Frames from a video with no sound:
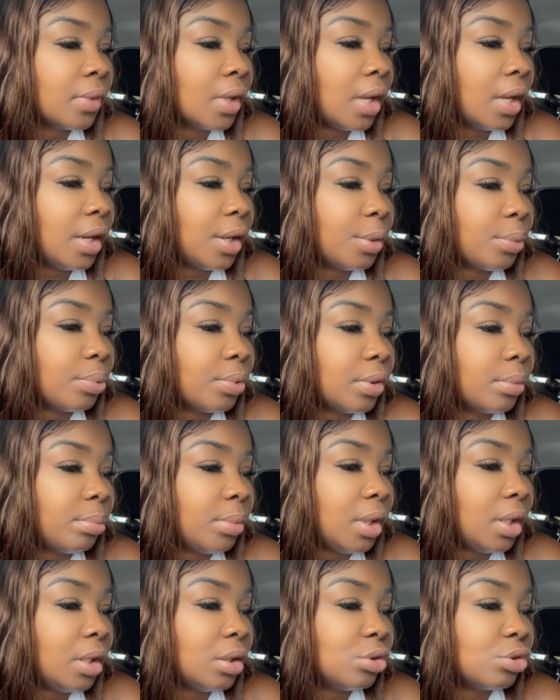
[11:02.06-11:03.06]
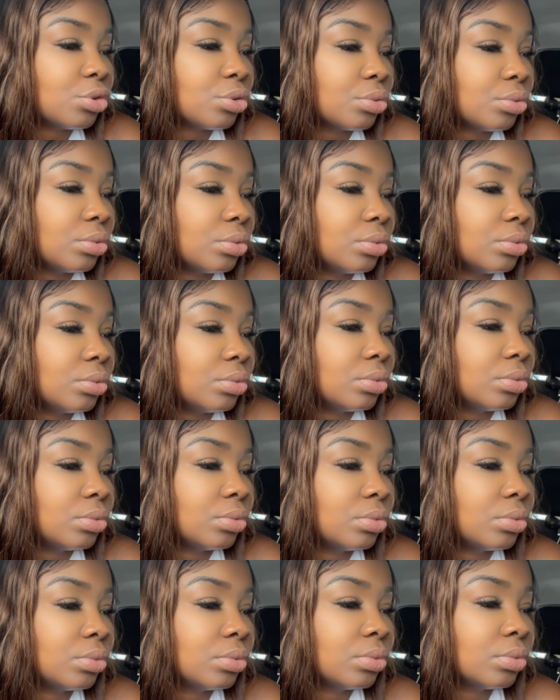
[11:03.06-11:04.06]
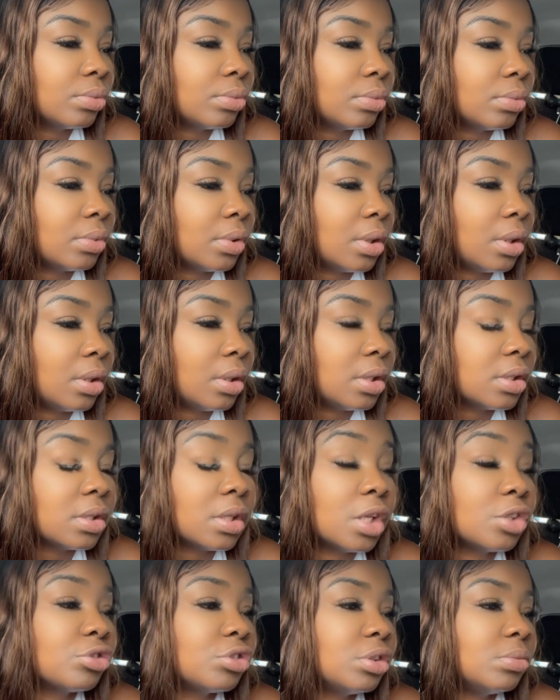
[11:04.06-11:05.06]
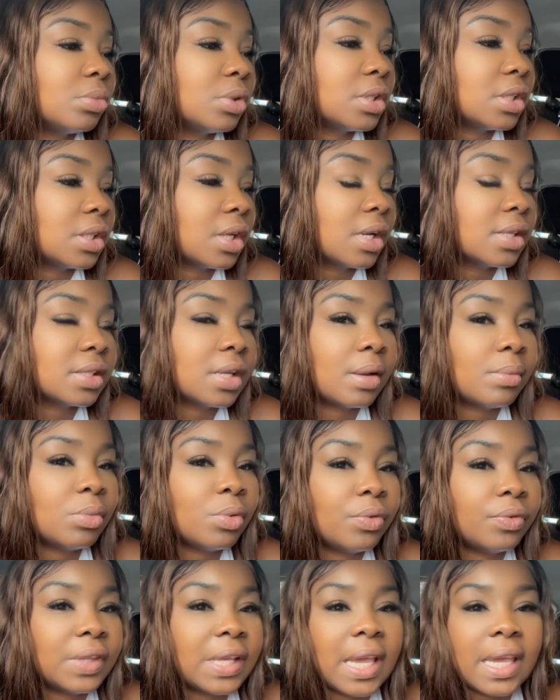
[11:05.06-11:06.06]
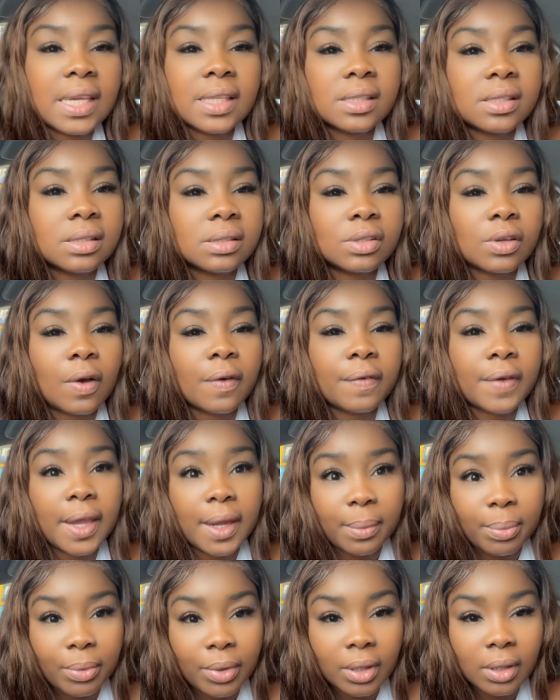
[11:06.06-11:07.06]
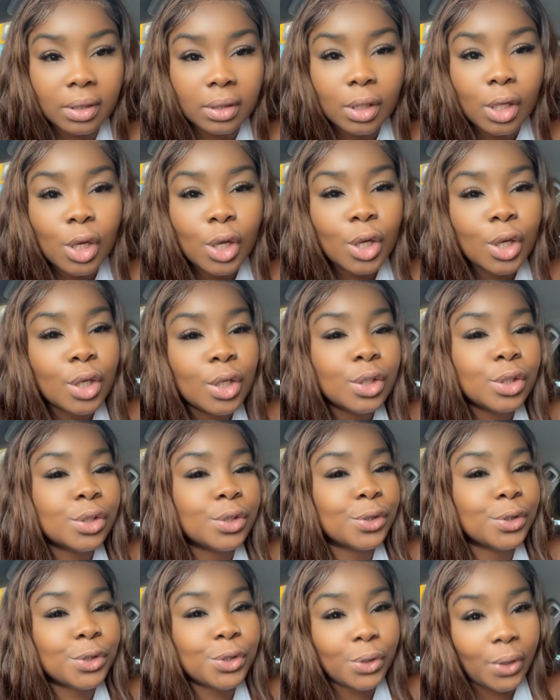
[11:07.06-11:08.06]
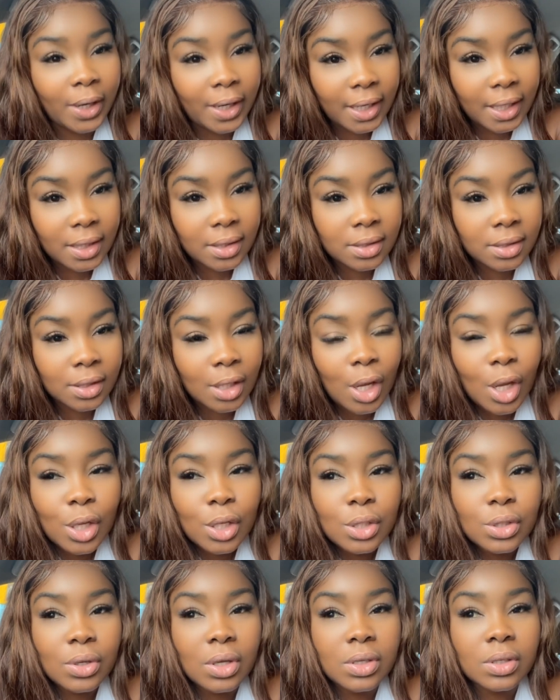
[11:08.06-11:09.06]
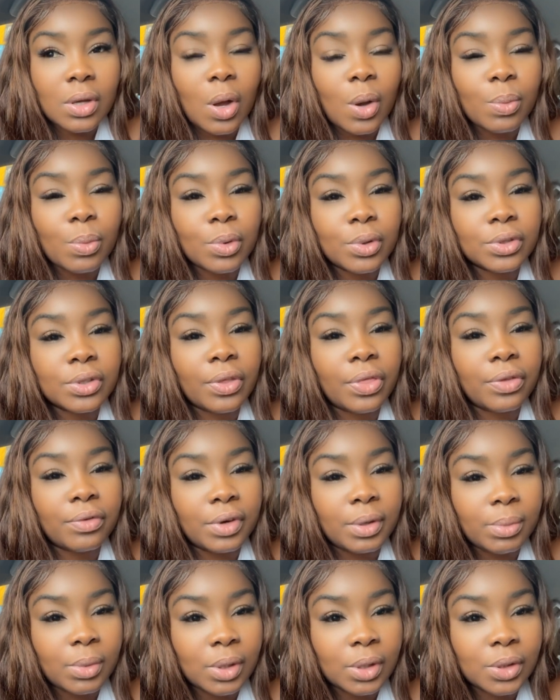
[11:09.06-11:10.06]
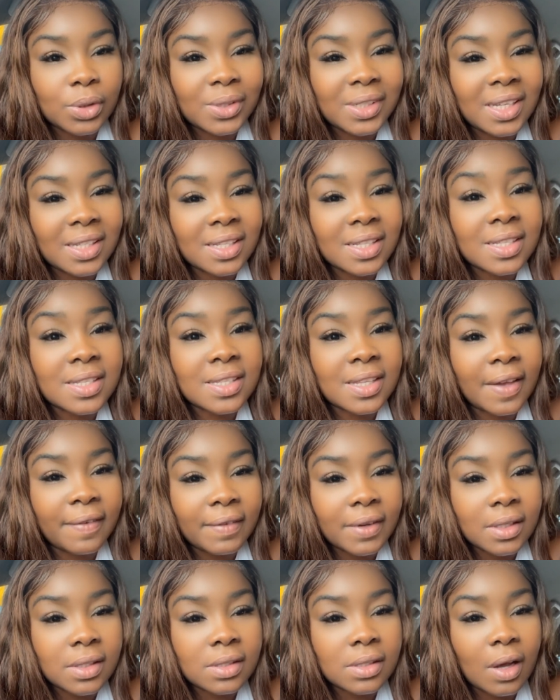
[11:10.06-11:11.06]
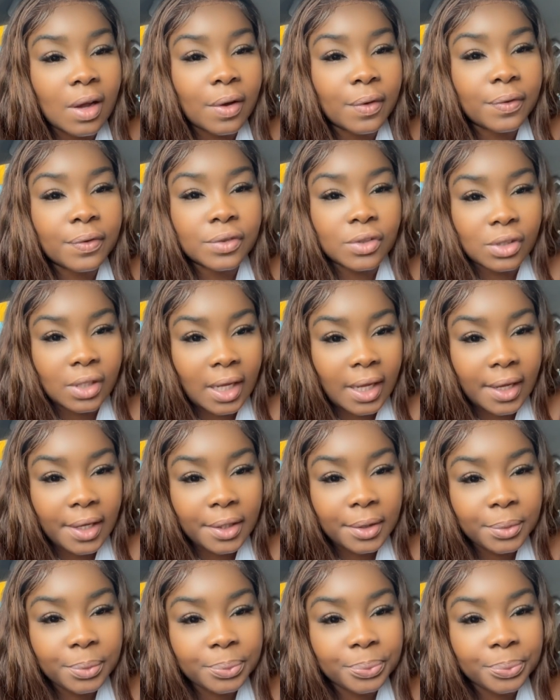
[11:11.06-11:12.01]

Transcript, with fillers: April, May, June. It's not three months yet because I moved the eighteenth of April to Charlotte, so it's almost three months. Today is the seventh of July,